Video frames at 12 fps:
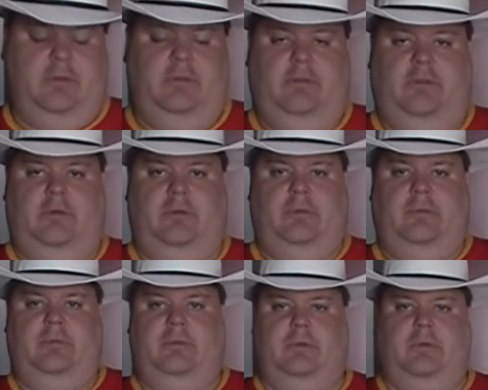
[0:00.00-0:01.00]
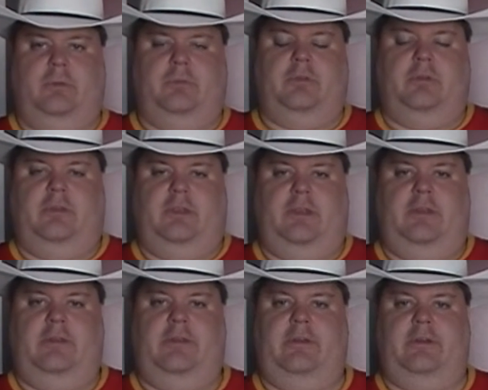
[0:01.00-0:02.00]
So we'll go to the
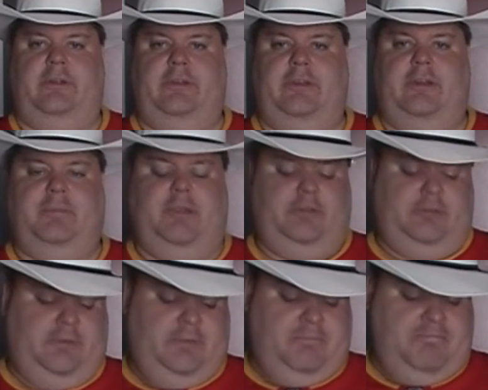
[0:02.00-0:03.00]
Hockey Database